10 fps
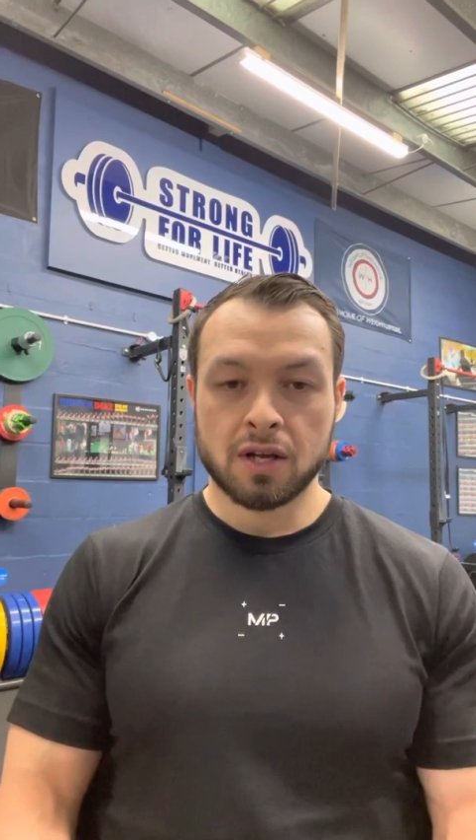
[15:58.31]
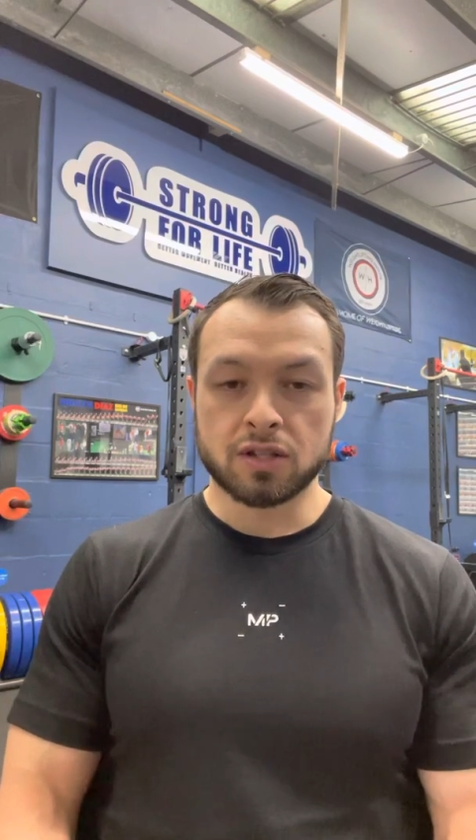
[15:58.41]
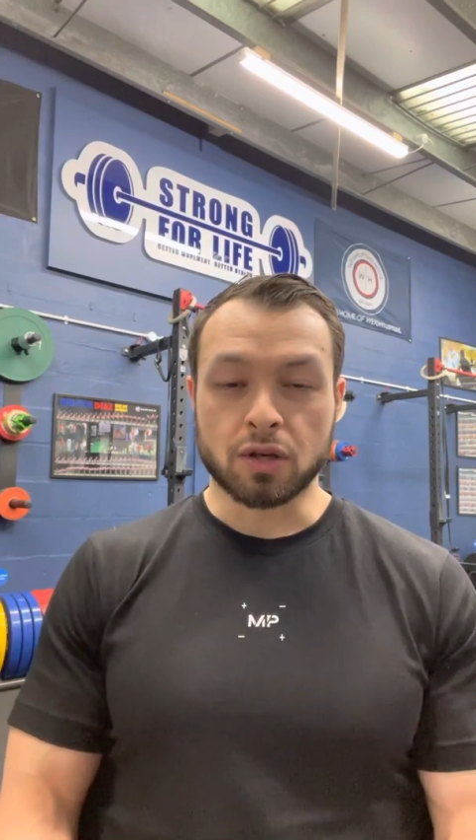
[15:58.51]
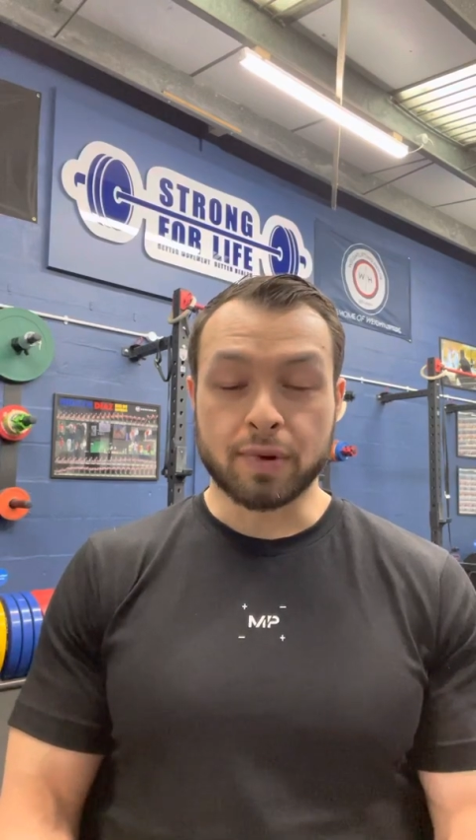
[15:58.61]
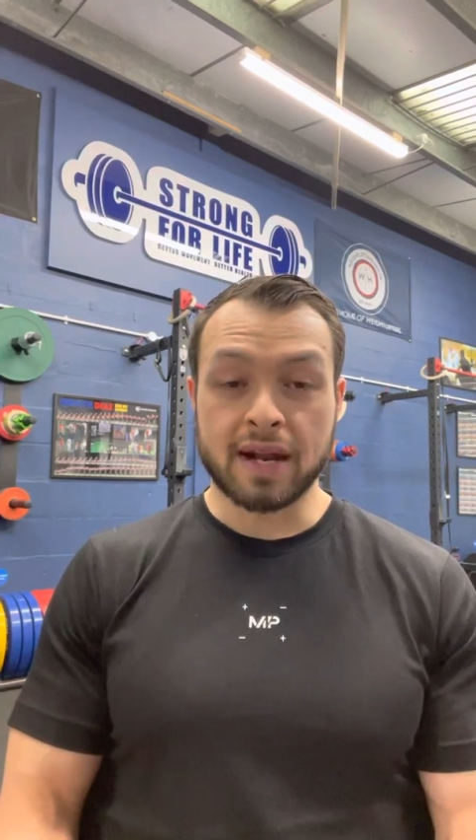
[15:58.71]

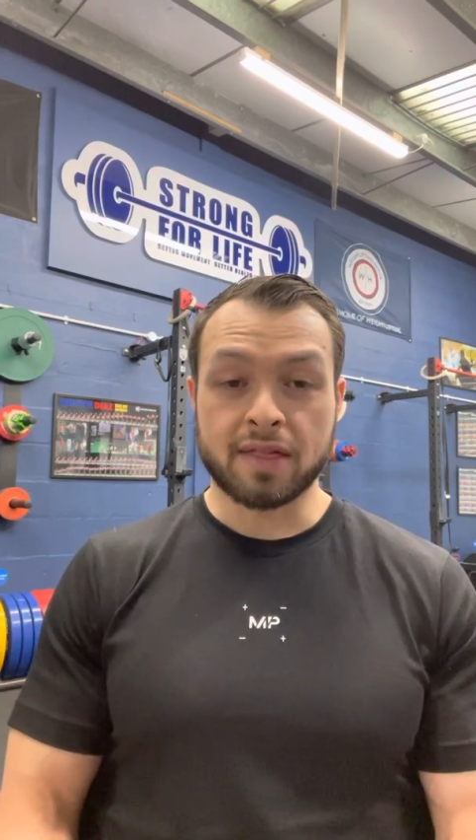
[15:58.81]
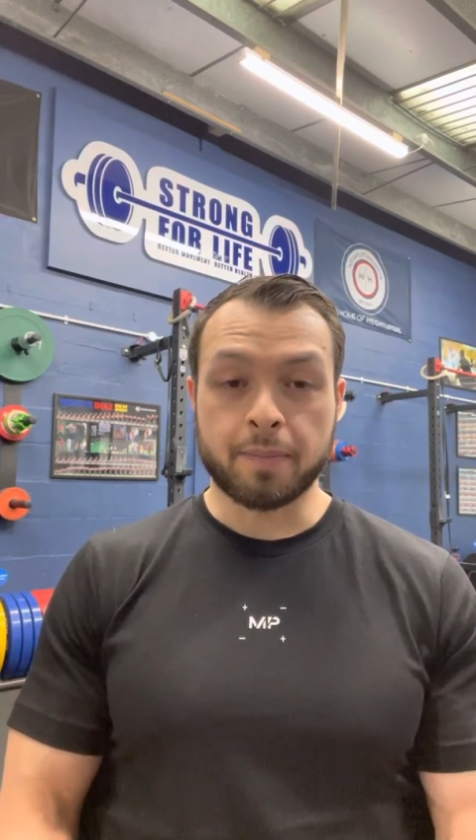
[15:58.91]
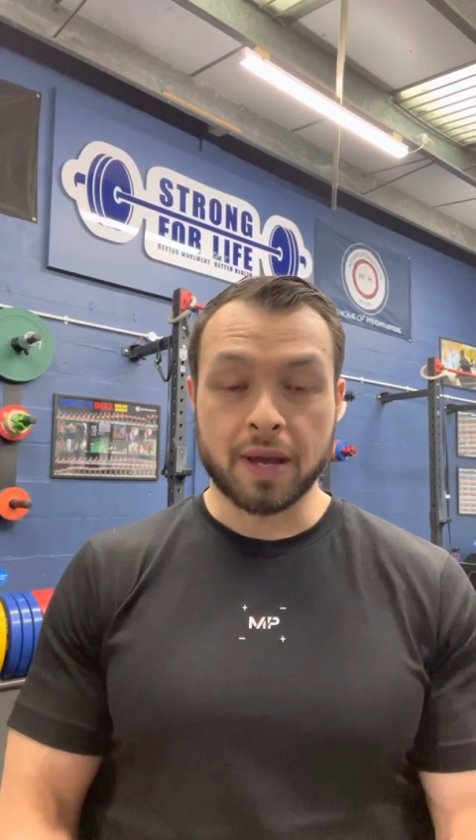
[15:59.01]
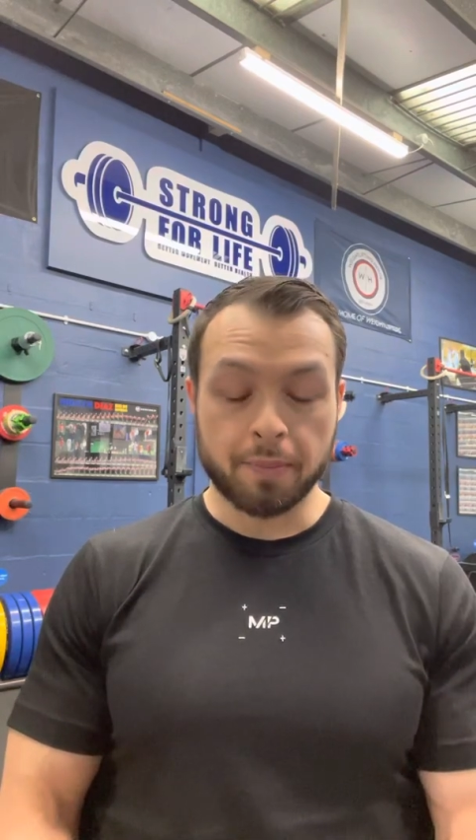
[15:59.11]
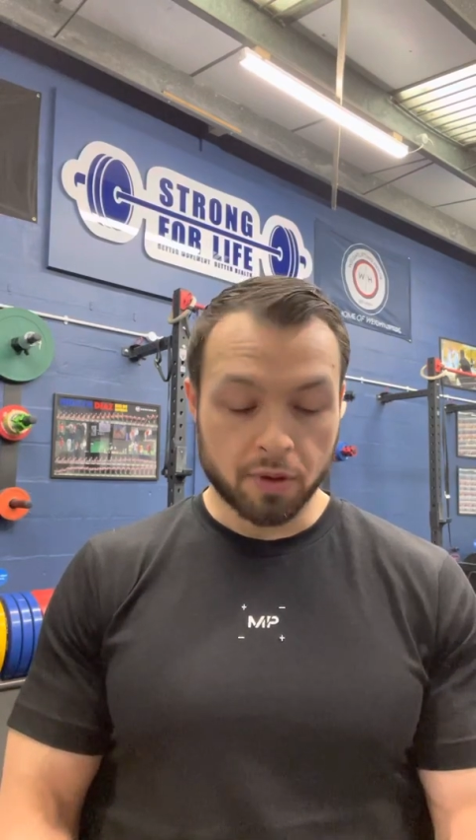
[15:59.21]
So really the
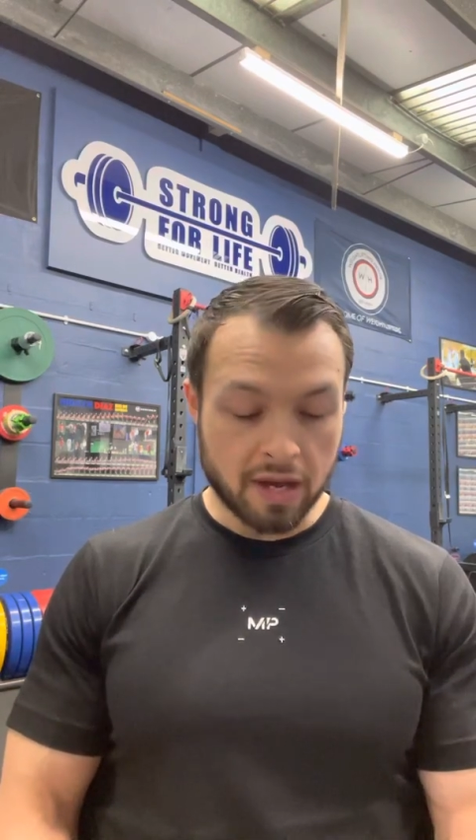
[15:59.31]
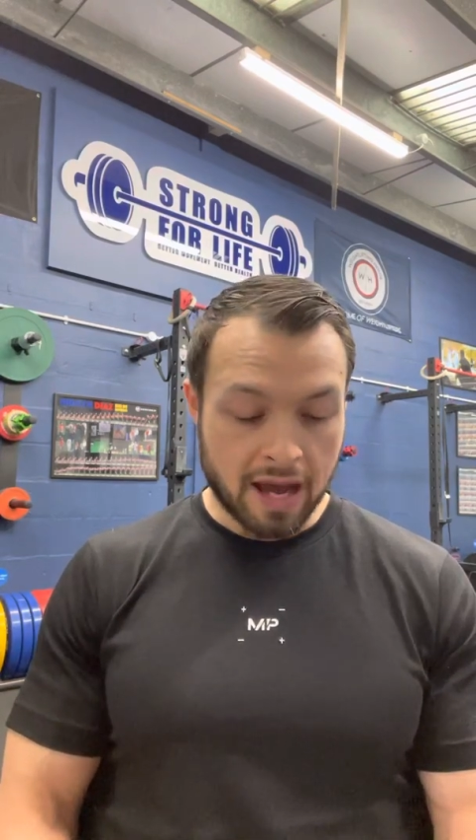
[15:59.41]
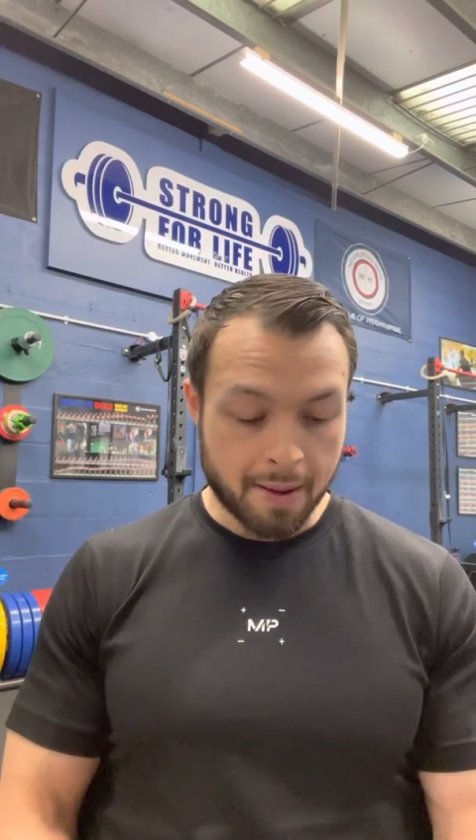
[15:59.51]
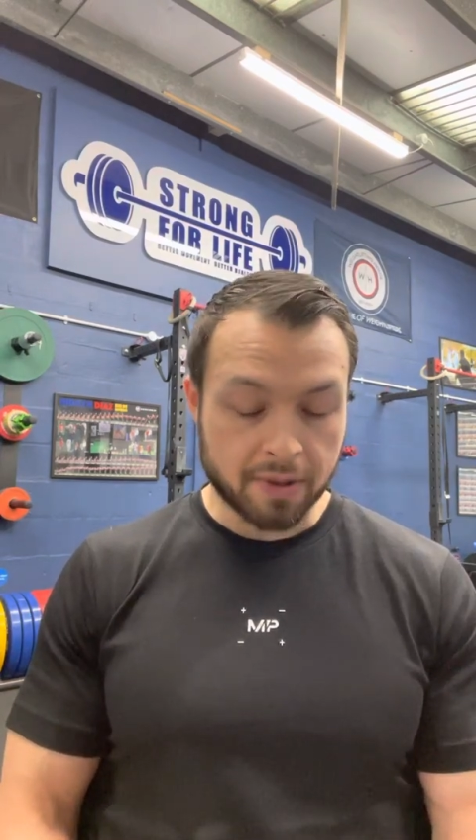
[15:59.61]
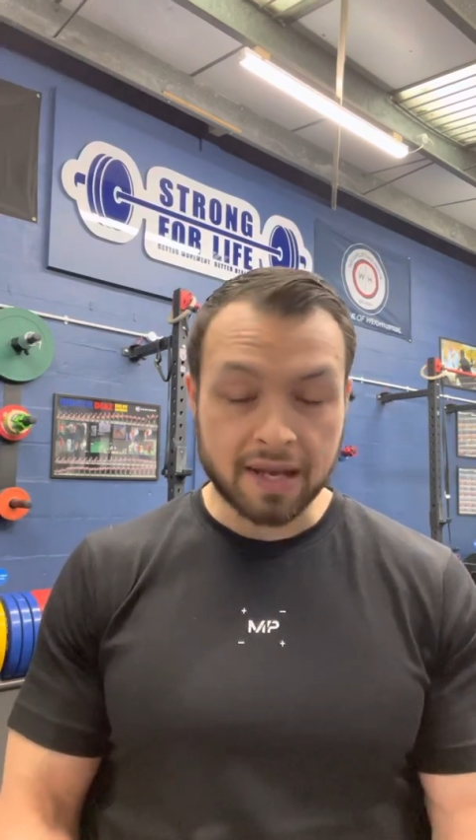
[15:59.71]
people that
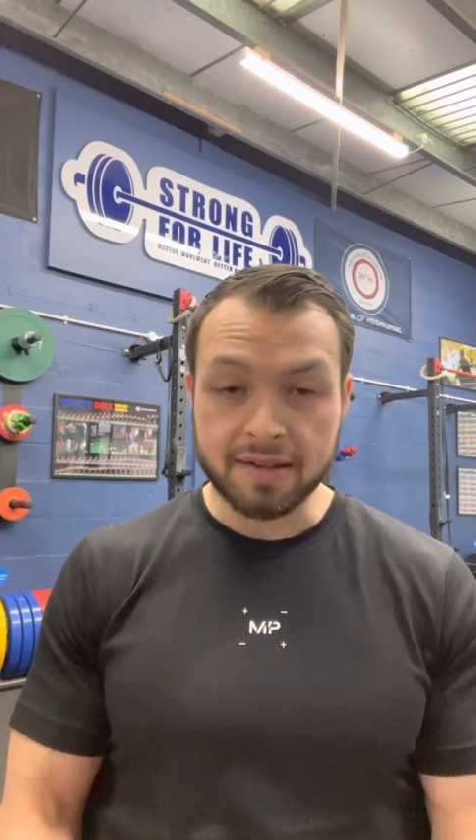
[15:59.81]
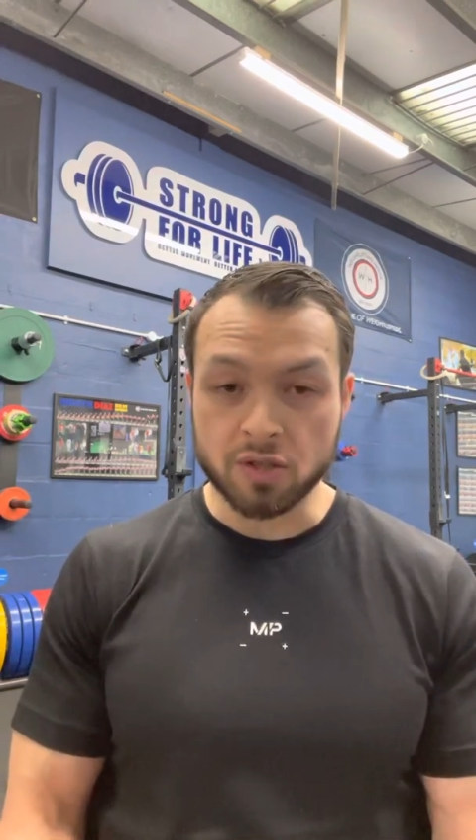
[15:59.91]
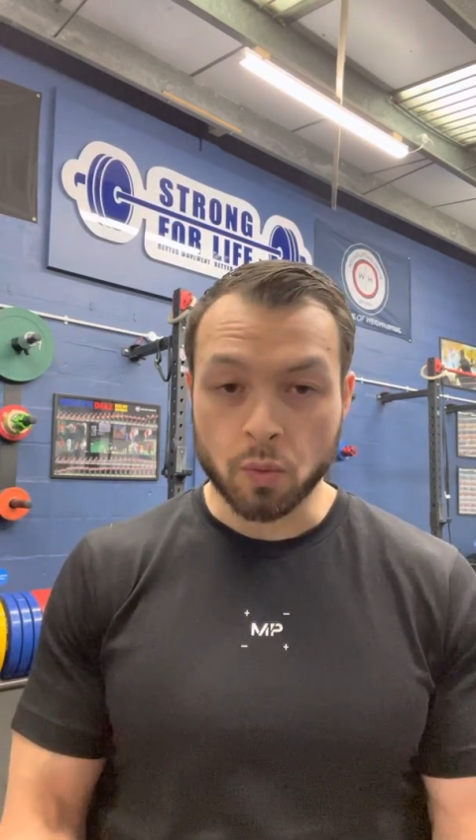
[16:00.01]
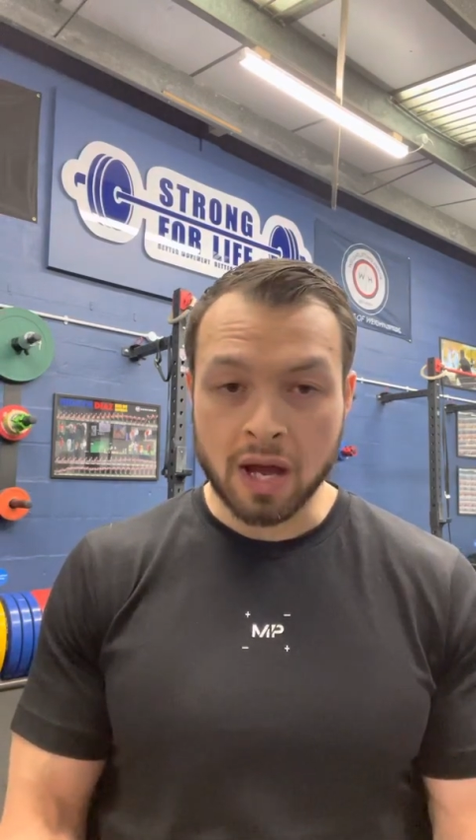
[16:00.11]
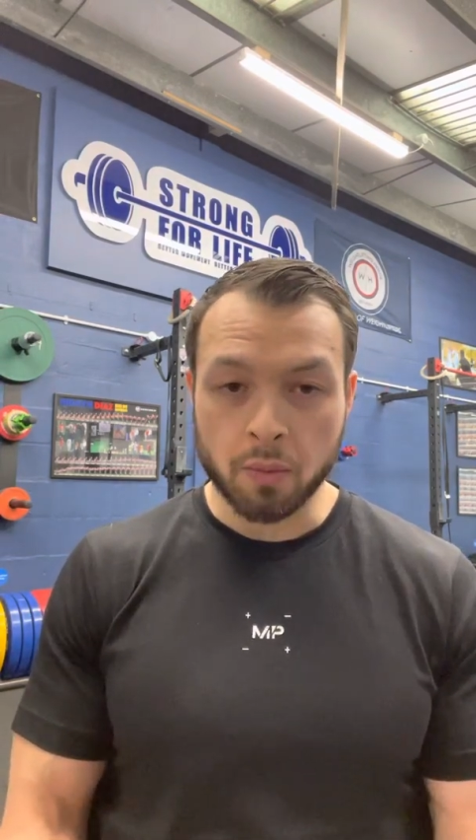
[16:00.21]
I'm keen
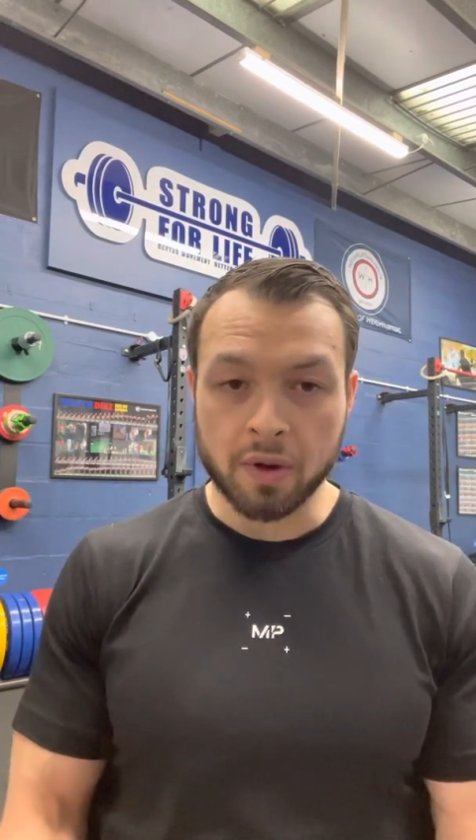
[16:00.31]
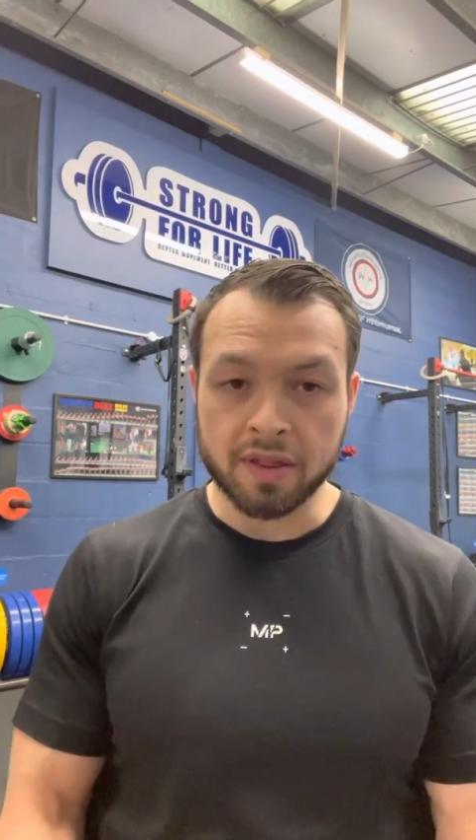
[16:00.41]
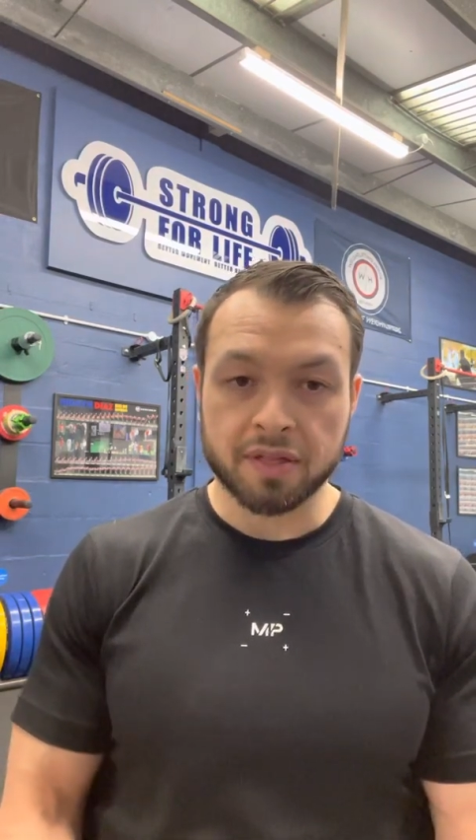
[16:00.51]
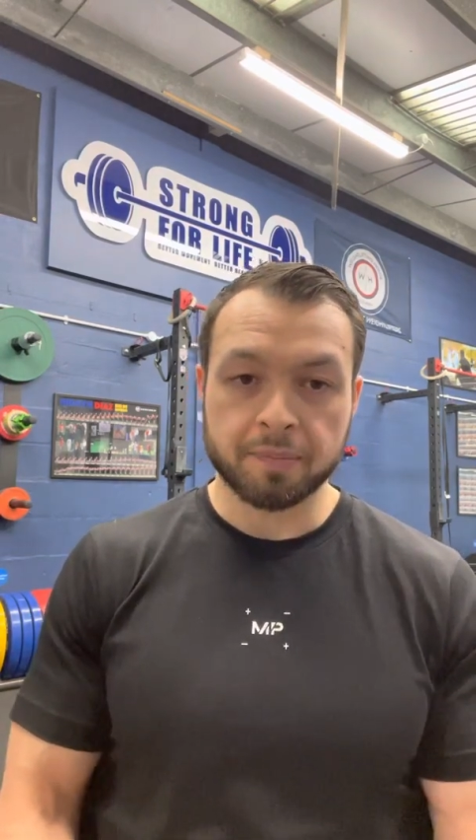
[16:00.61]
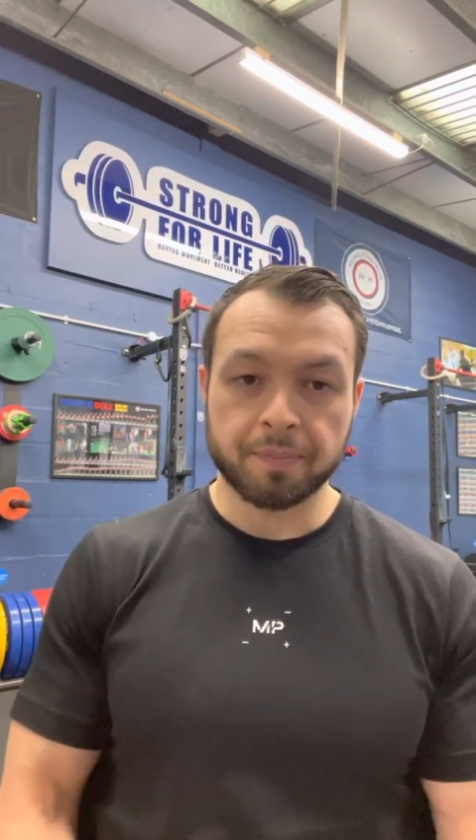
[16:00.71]
to work
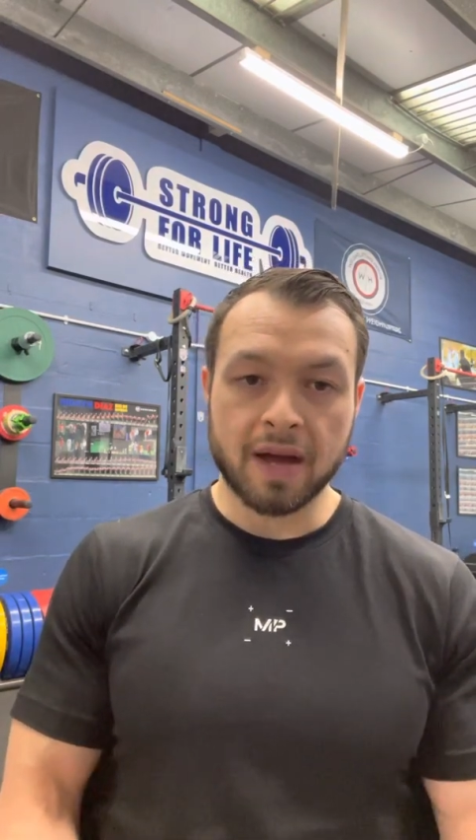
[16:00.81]
with